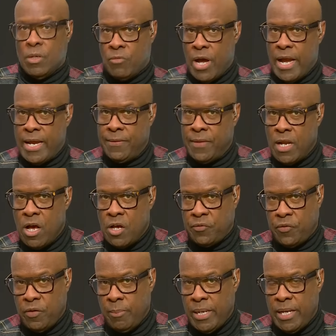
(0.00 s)
Right, in the
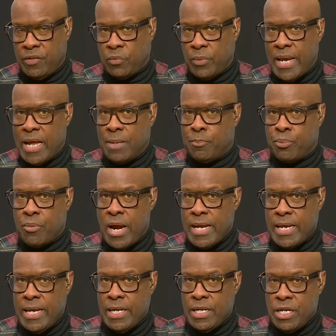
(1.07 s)
last few minutes, we had
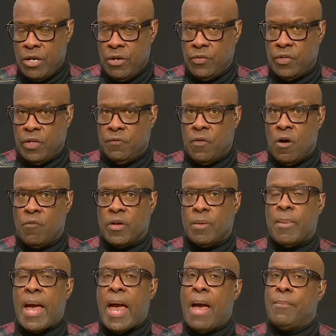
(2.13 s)
breaking news
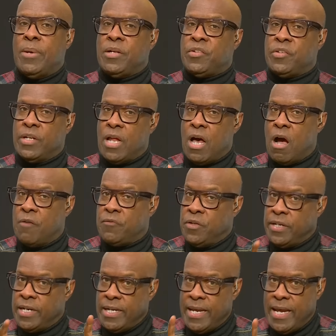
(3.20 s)
involving Mohamed Salah. If
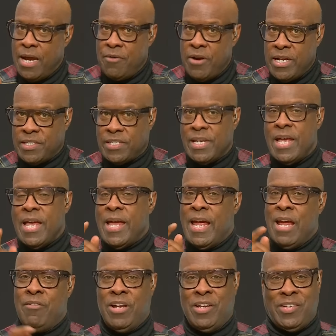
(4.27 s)
you didn't hear it,
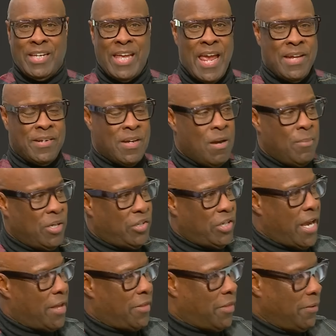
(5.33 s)
here it is again, Dame
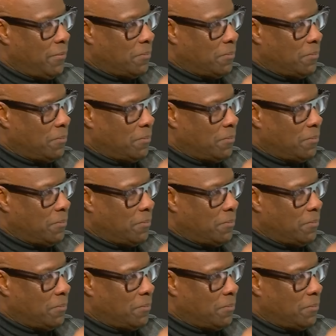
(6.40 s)
Sheth.